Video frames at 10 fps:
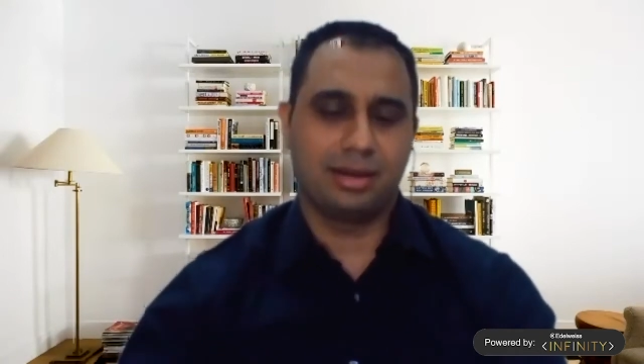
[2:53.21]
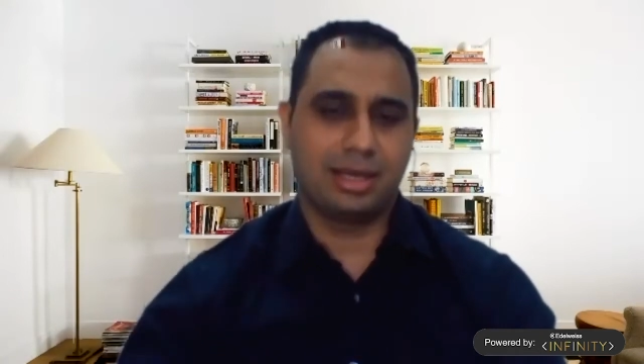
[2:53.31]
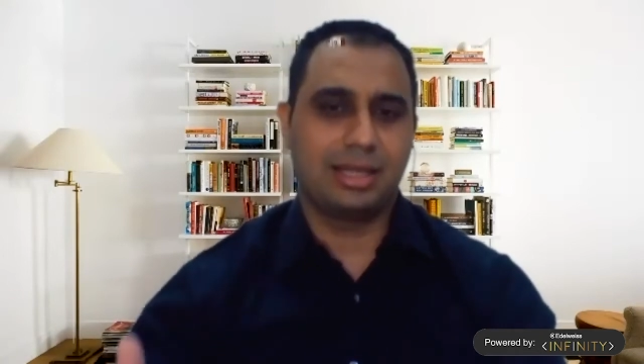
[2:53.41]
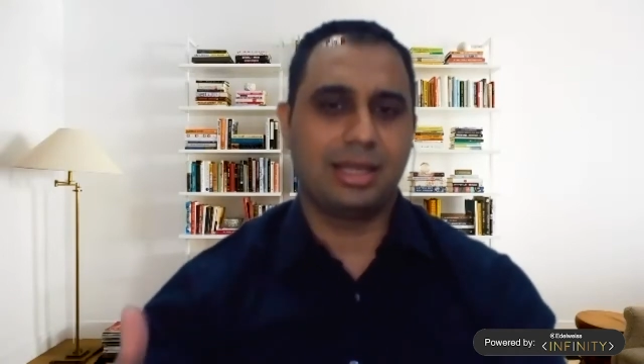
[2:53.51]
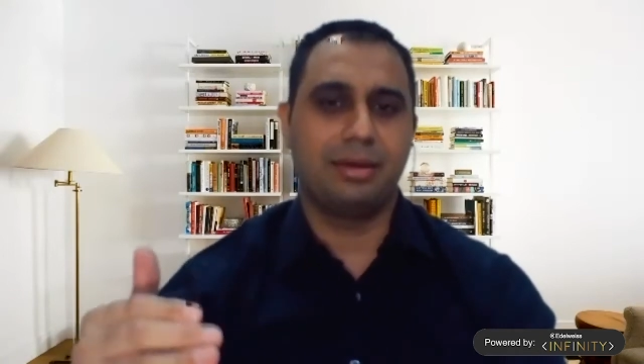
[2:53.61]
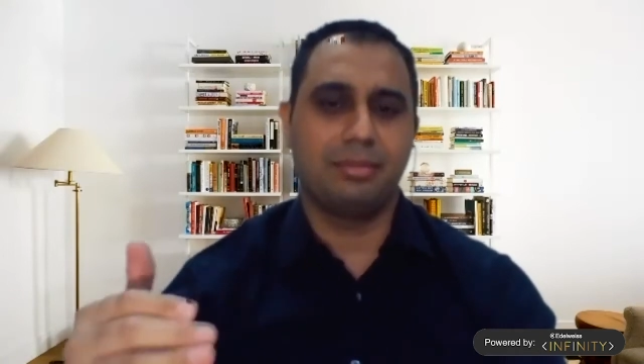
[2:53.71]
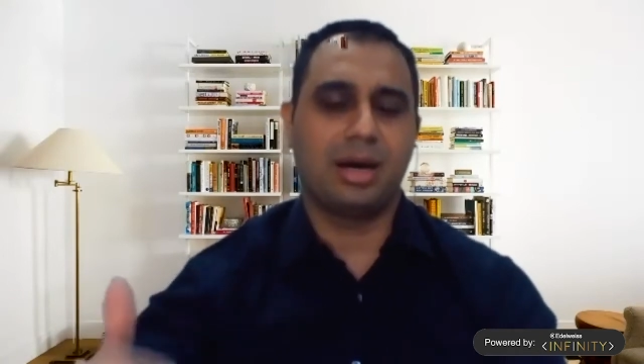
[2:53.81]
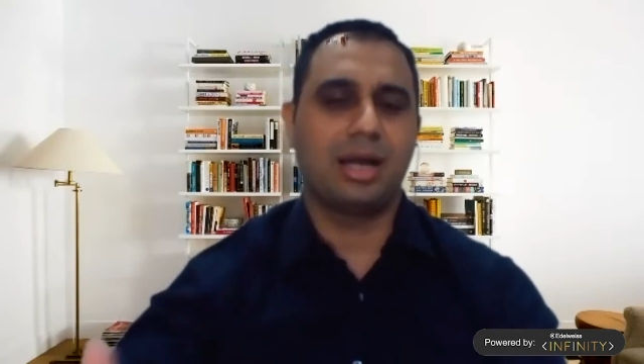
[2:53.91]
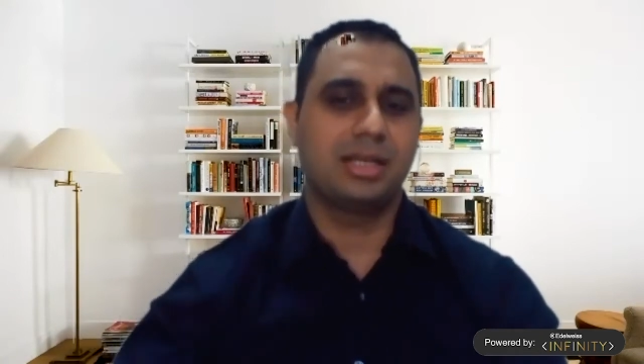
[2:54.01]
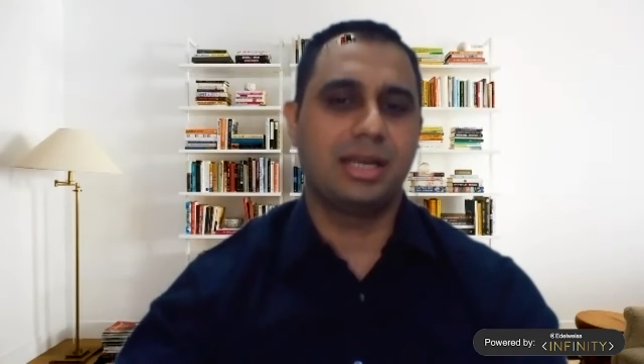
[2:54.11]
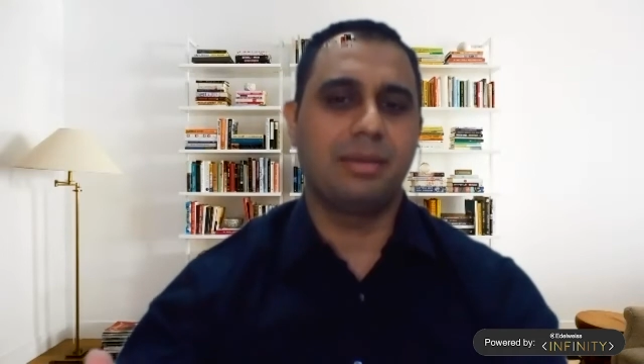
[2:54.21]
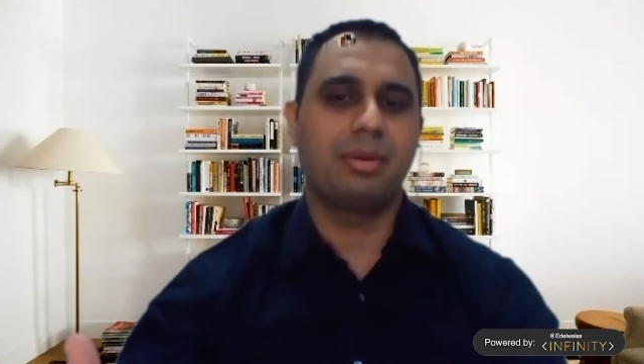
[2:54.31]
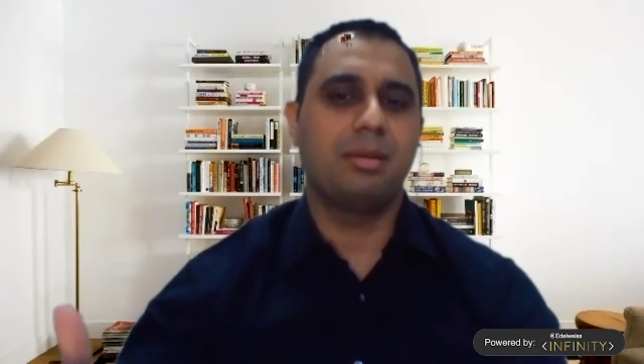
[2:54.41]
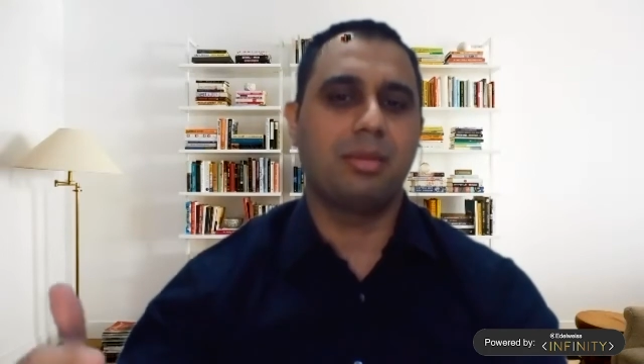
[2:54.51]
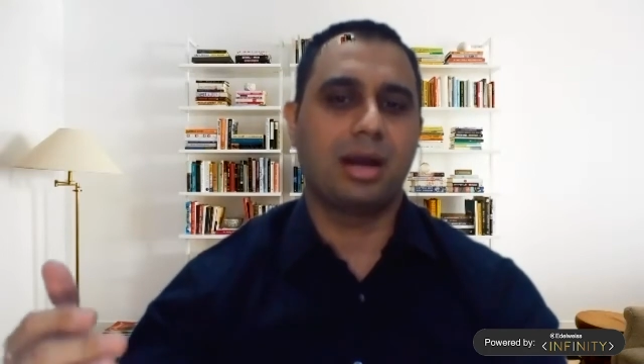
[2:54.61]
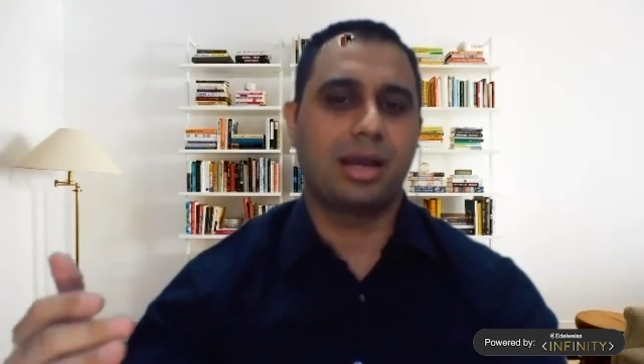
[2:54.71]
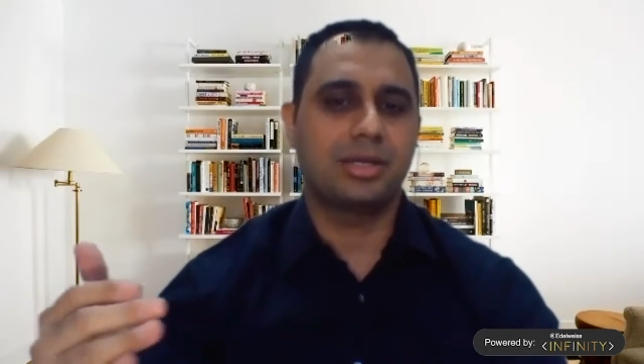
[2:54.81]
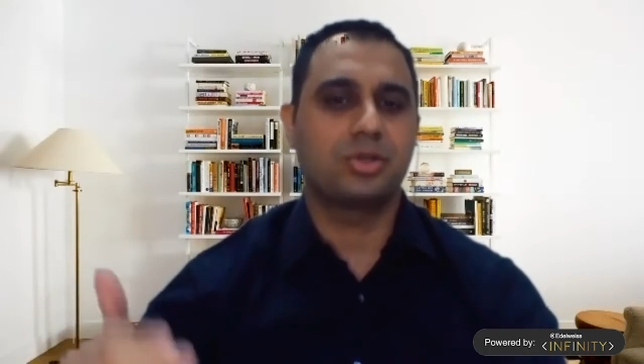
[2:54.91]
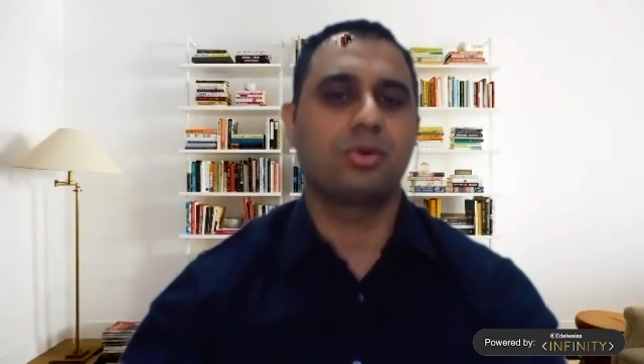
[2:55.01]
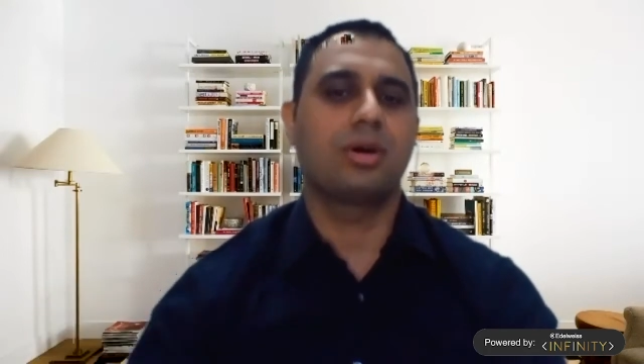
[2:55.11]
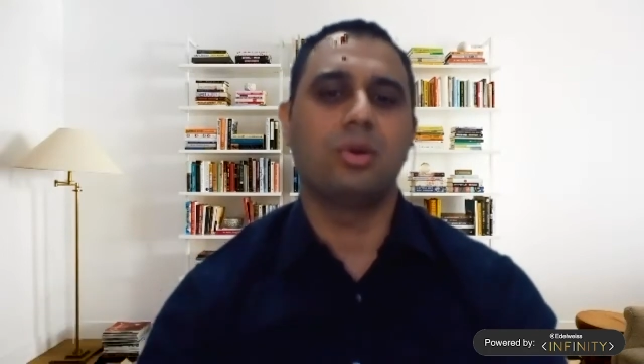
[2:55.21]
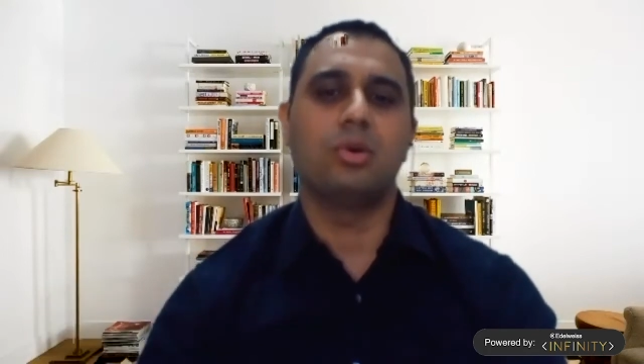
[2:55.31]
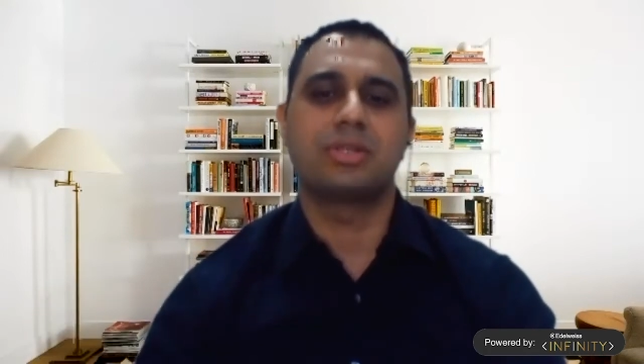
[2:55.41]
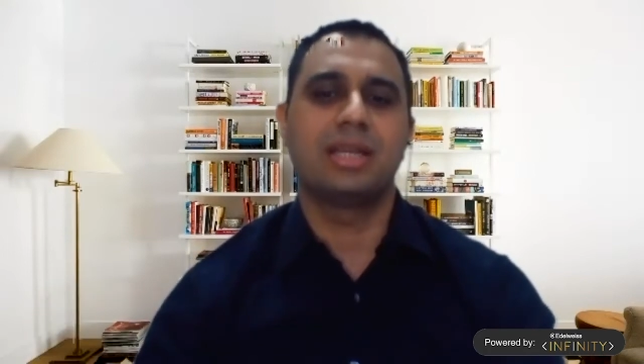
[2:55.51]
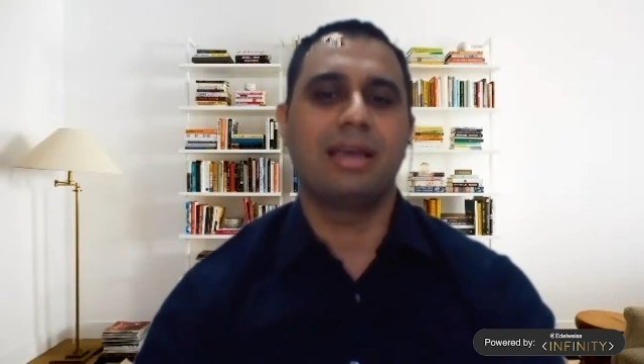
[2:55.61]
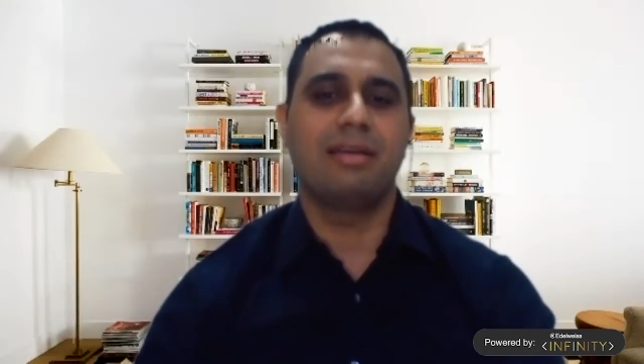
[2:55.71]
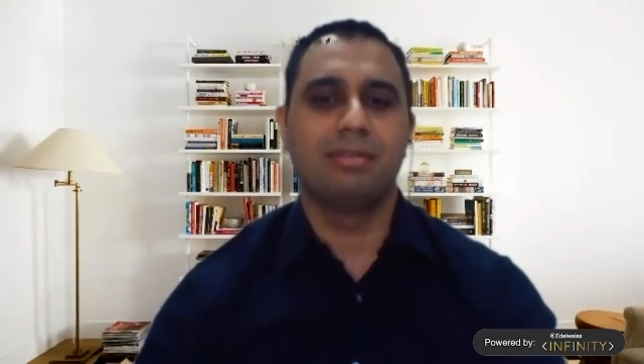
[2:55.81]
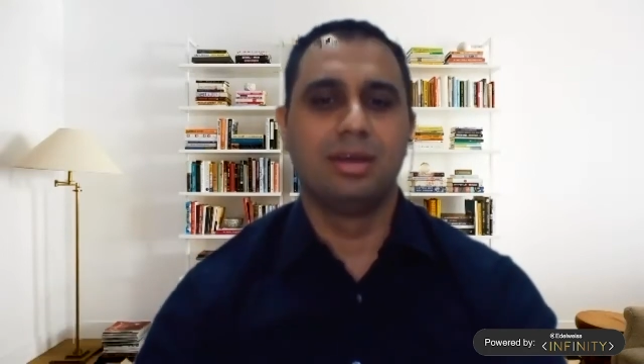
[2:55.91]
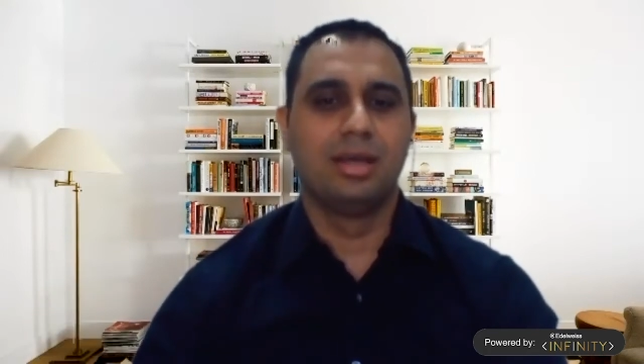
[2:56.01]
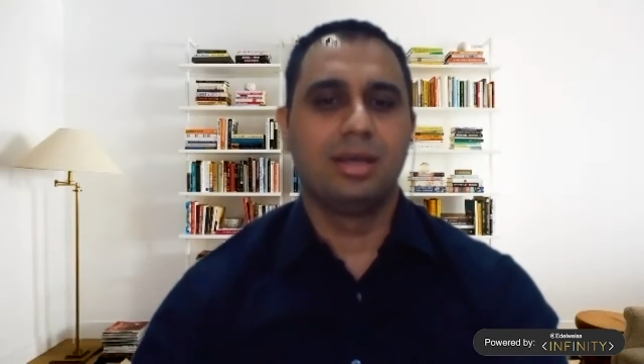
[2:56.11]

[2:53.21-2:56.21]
I think in March and April, markets took a nosedive.